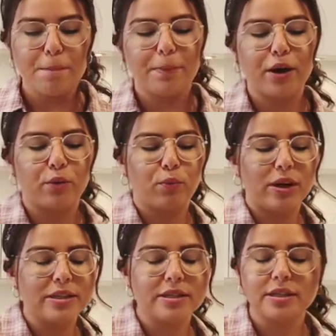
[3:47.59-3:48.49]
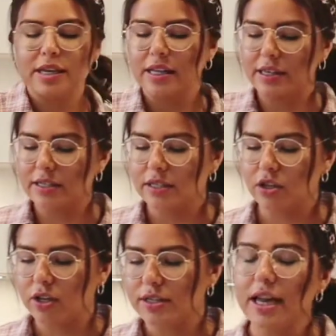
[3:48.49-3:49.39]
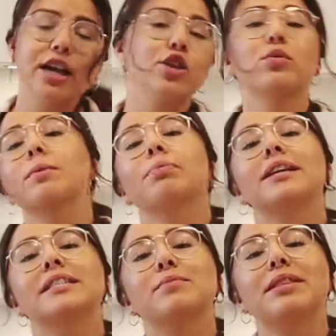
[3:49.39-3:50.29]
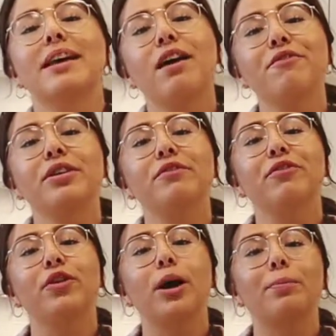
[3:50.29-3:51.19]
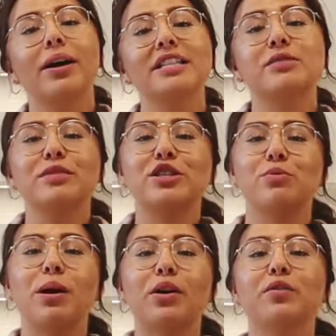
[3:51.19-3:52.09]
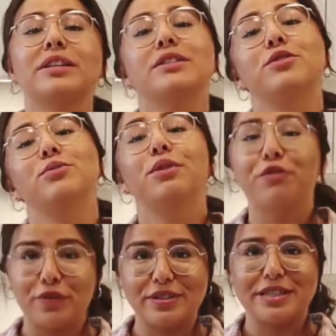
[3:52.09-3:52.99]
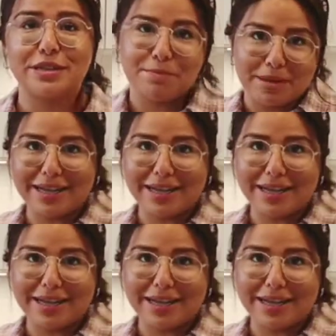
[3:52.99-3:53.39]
But once this is all set, you can place them in the oven for approximately 12 to 15 minutes.